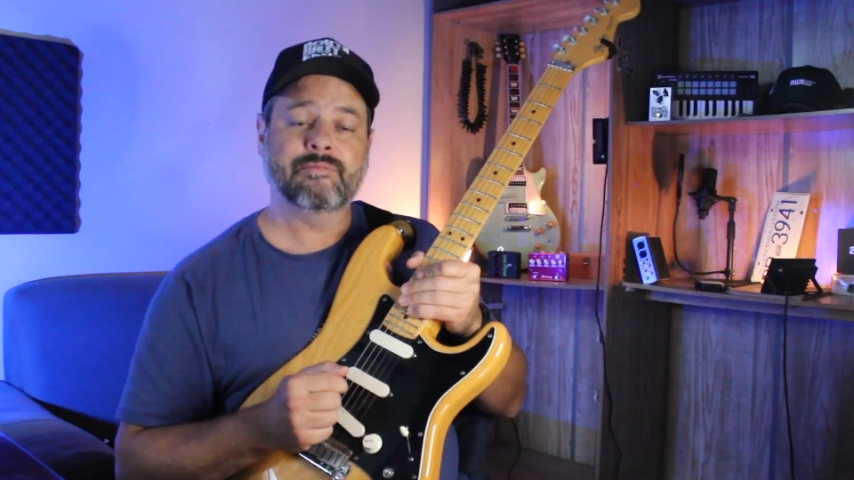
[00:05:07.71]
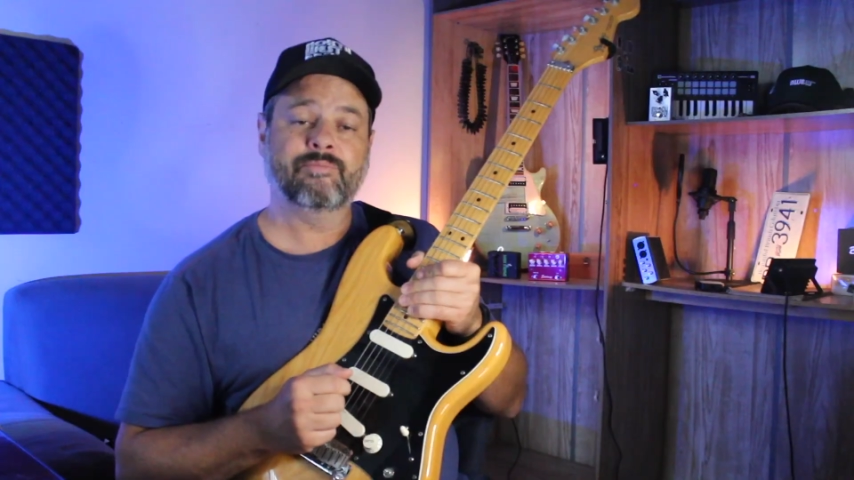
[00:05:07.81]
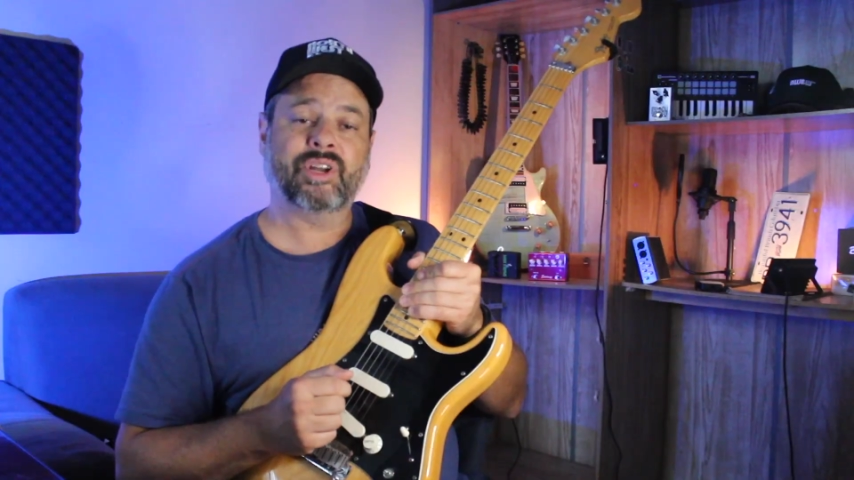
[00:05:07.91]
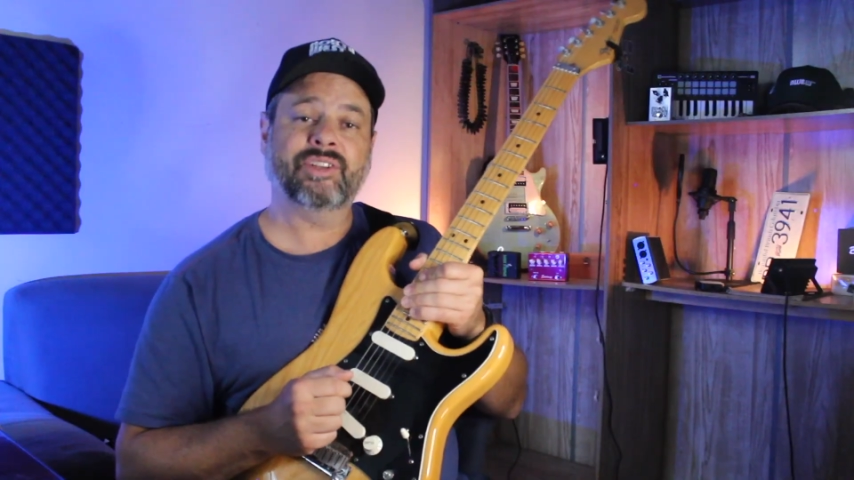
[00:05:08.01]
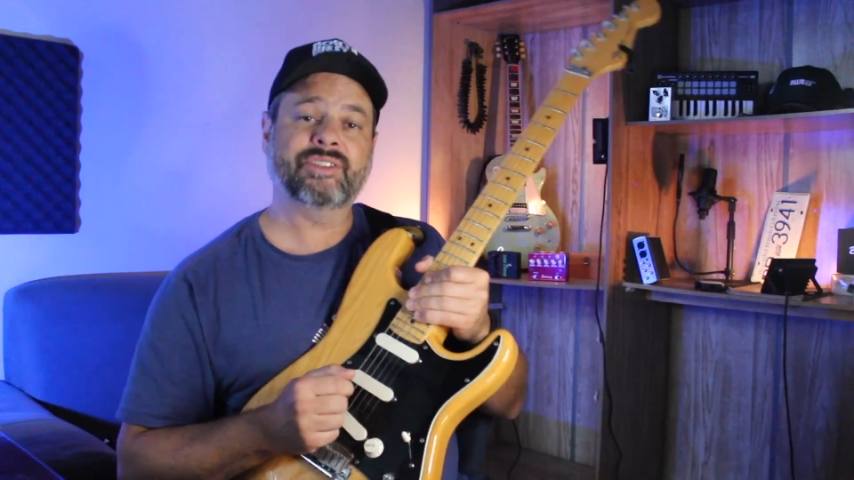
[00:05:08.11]

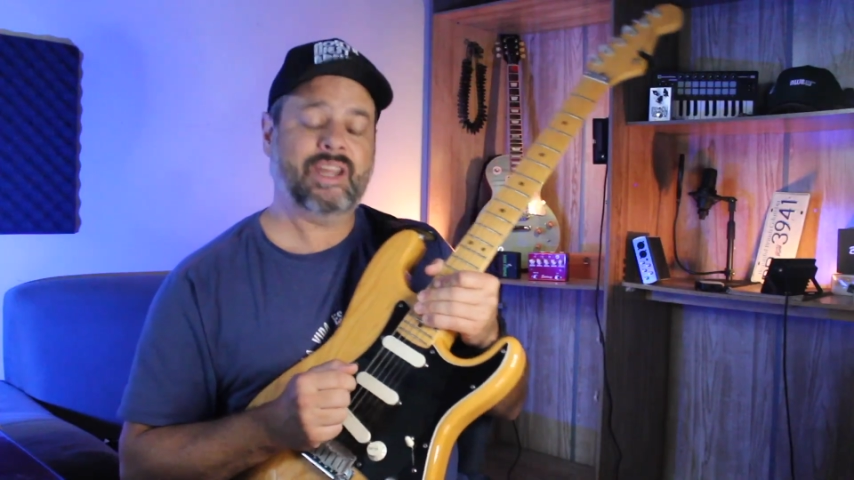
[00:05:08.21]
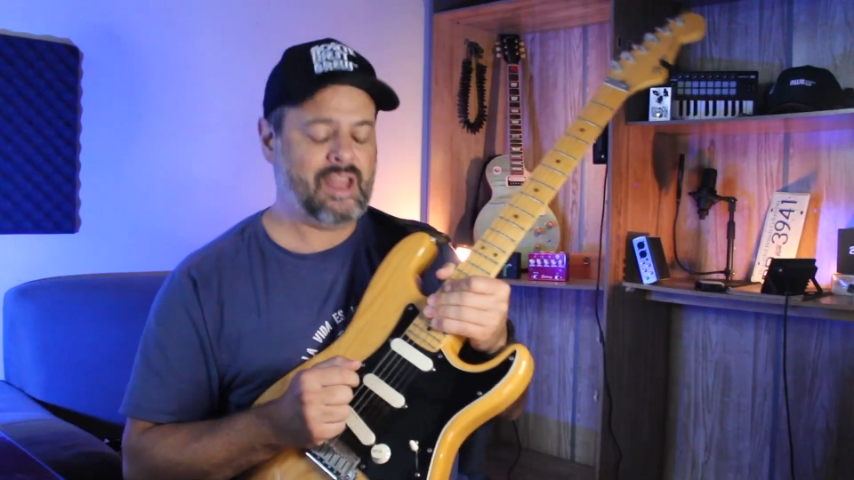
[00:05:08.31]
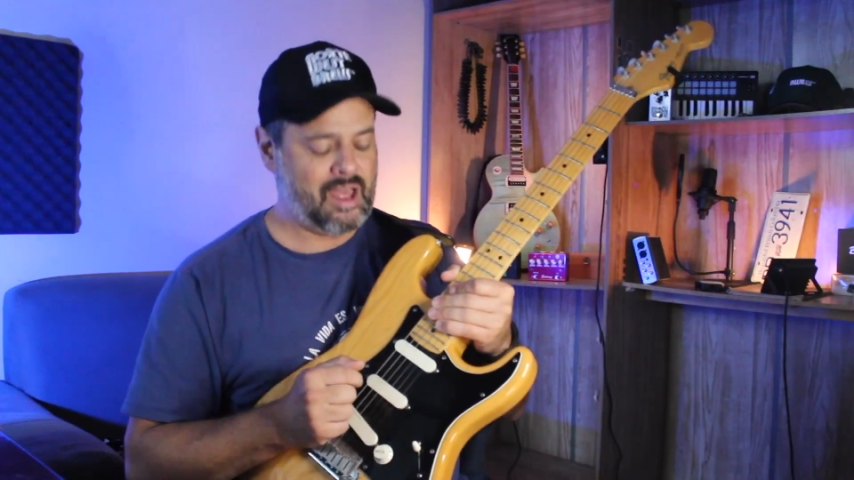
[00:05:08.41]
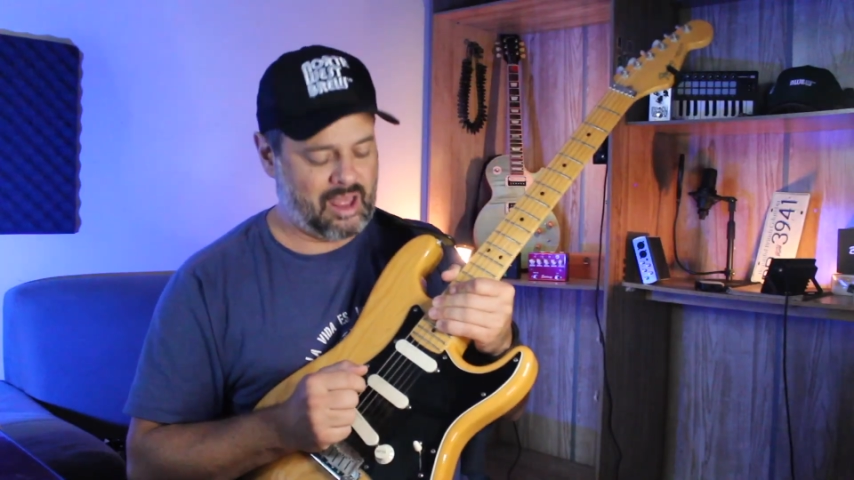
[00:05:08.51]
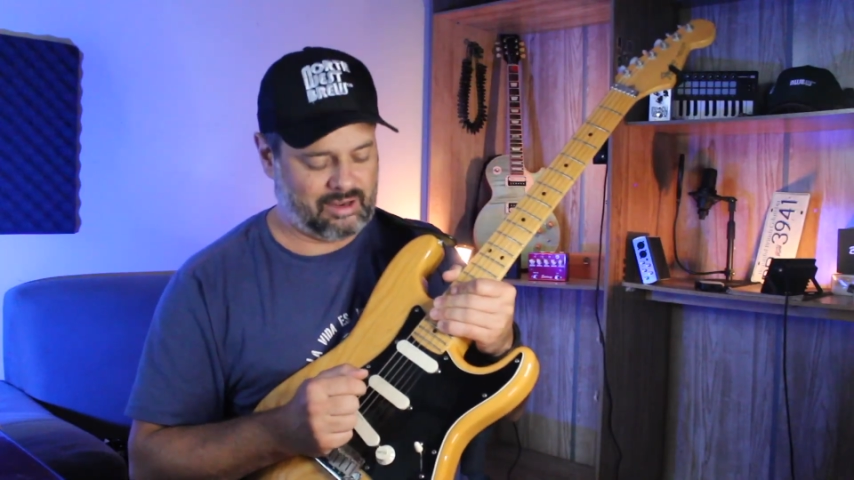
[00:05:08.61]
But I decided,
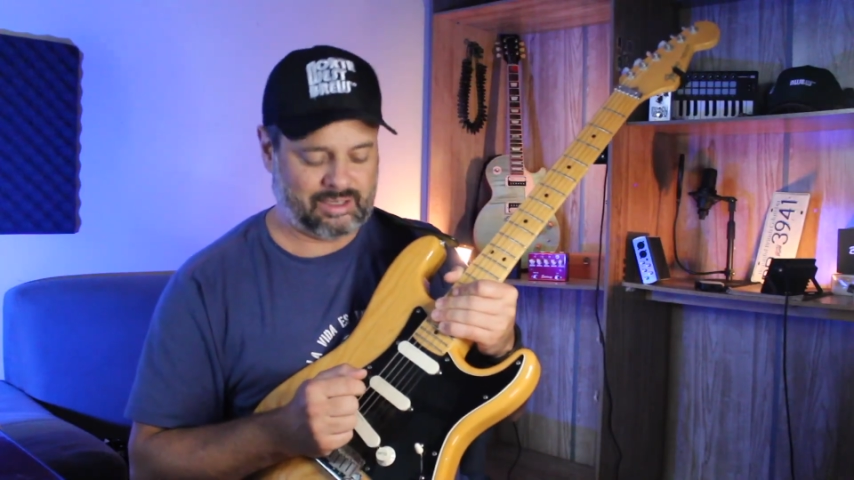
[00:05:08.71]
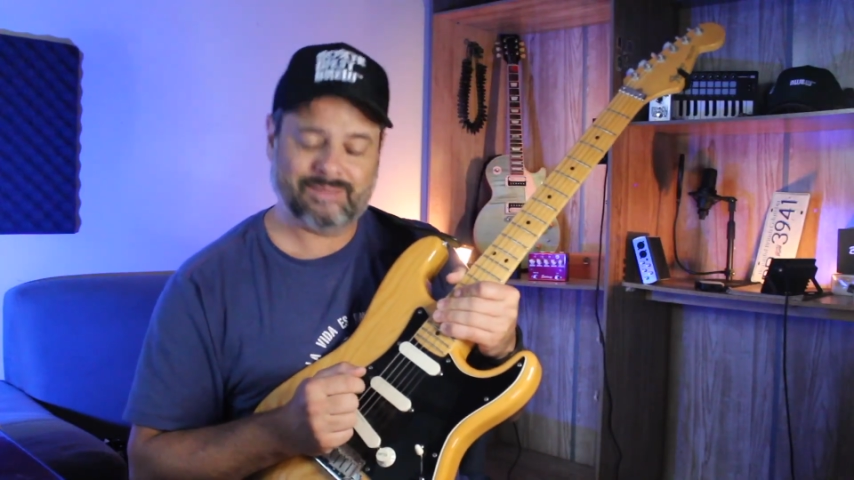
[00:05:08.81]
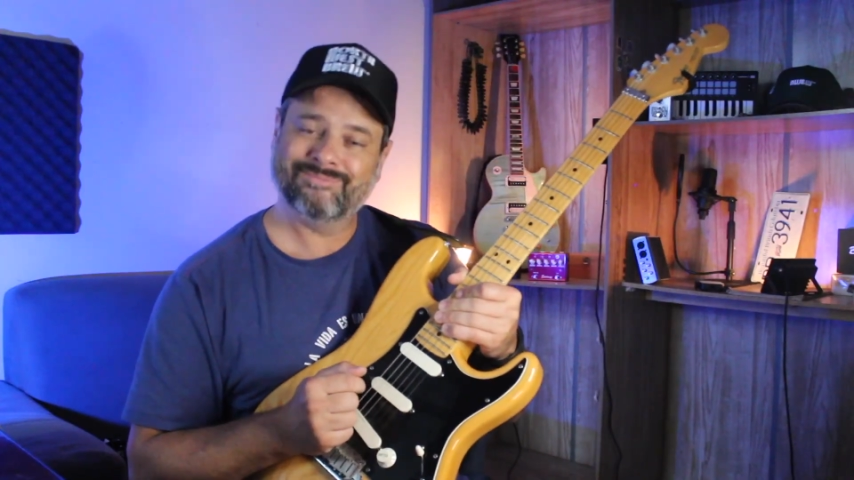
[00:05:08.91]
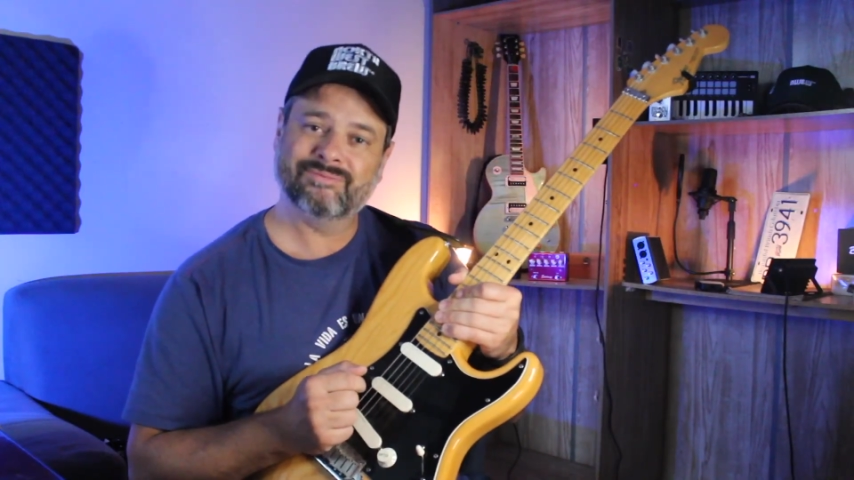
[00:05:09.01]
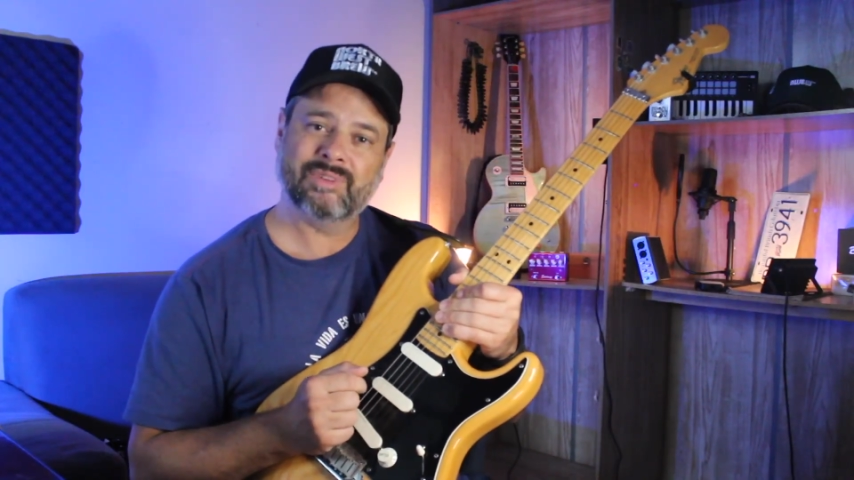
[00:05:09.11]

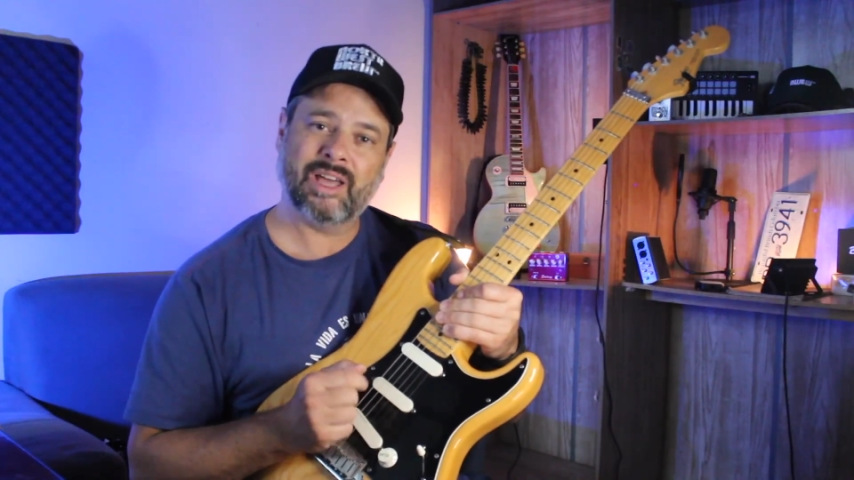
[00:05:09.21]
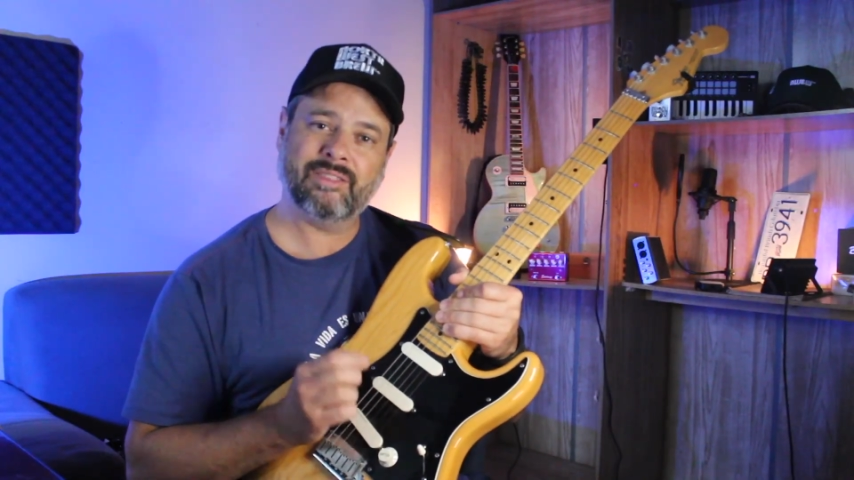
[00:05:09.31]
I